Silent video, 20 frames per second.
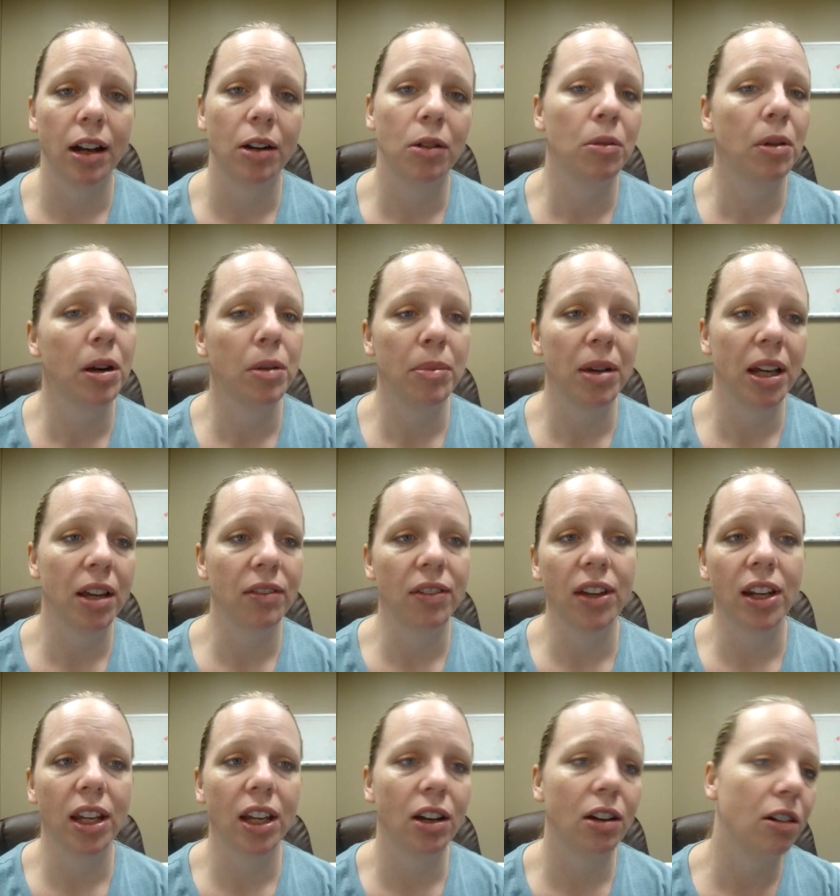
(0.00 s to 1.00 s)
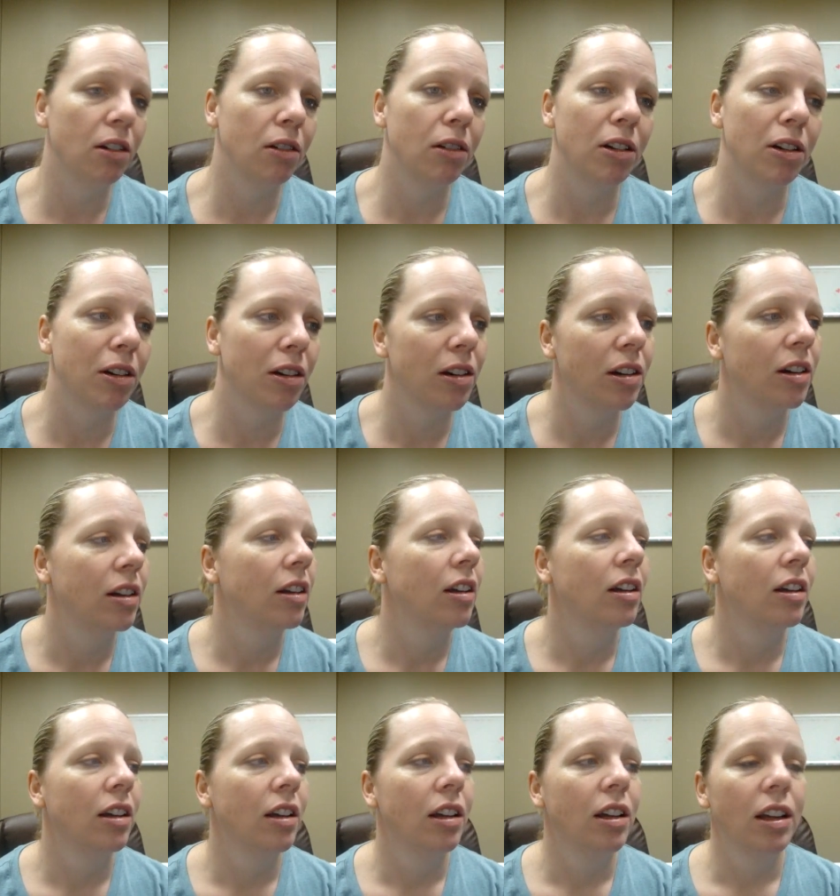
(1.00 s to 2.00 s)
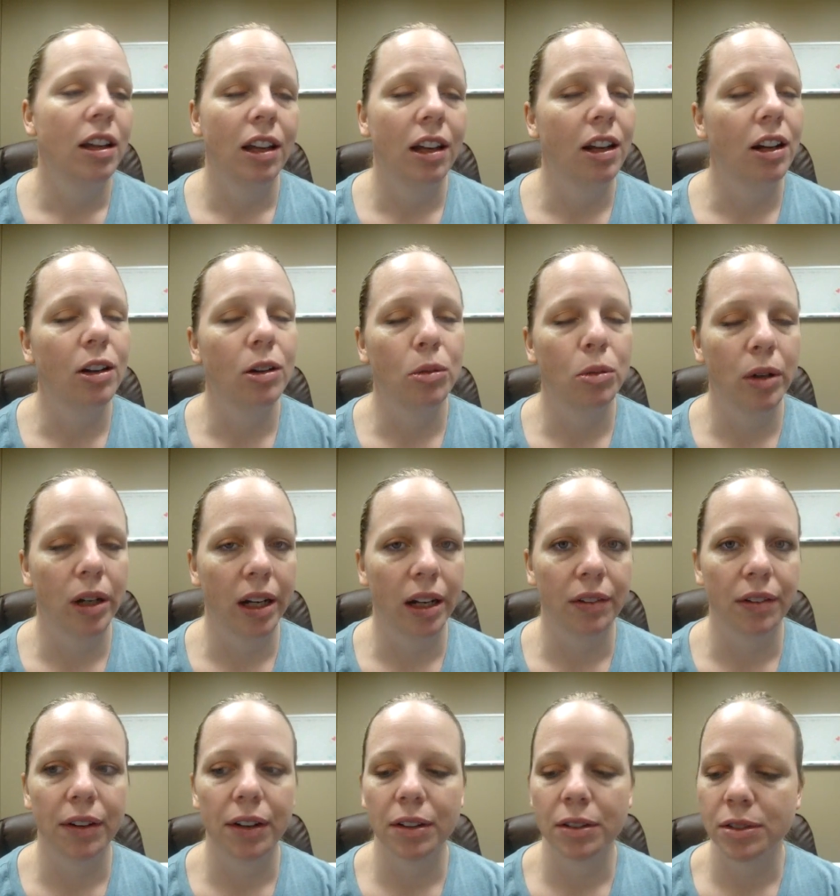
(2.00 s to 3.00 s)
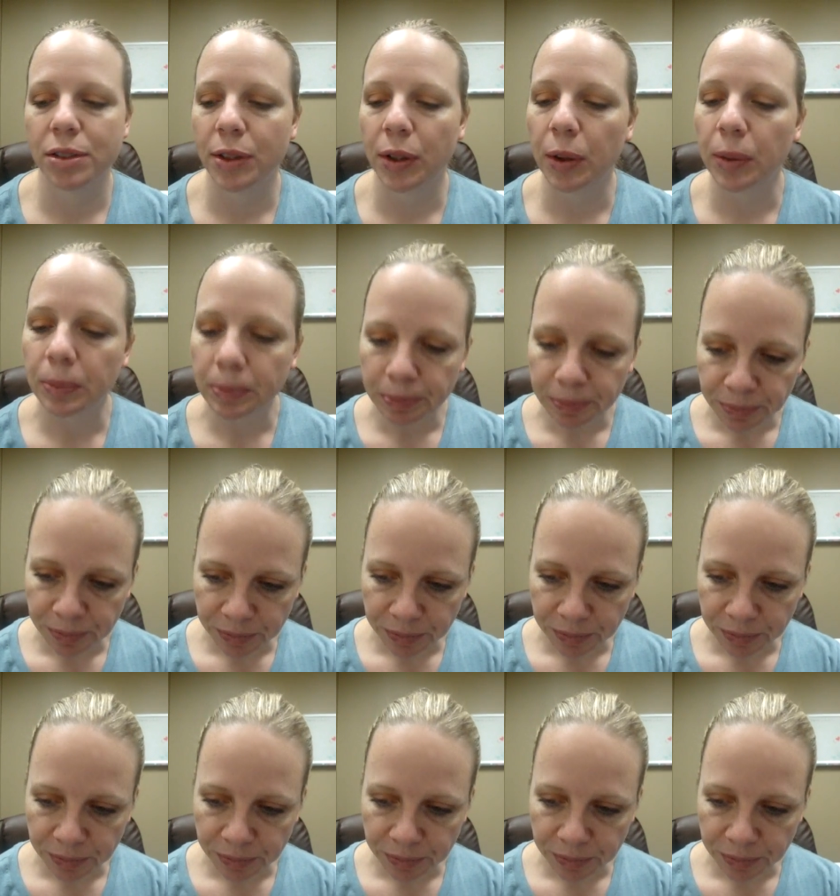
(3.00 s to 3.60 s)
I don't want to make a video or, you know, whatever. So,